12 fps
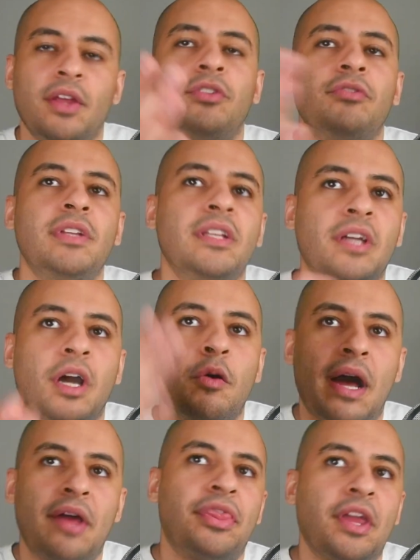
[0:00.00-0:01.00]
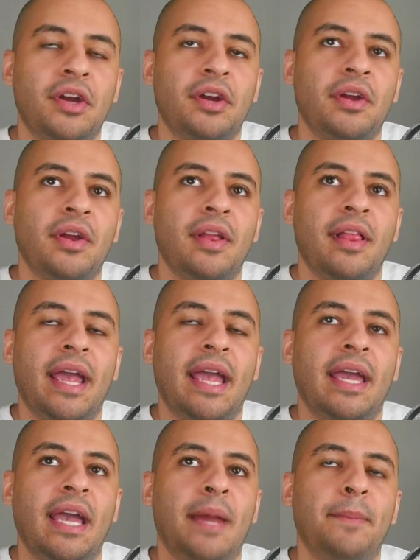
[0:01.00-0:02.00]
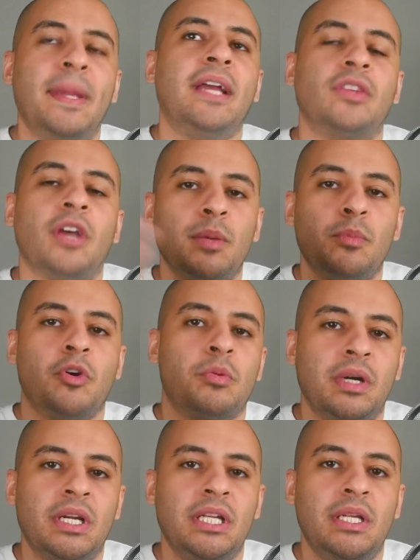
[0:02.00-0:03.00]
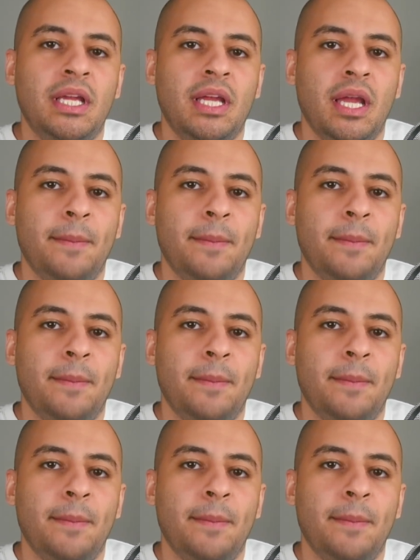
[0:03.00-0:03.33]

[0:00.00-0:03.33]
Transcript: to really go out there and make a ton more money.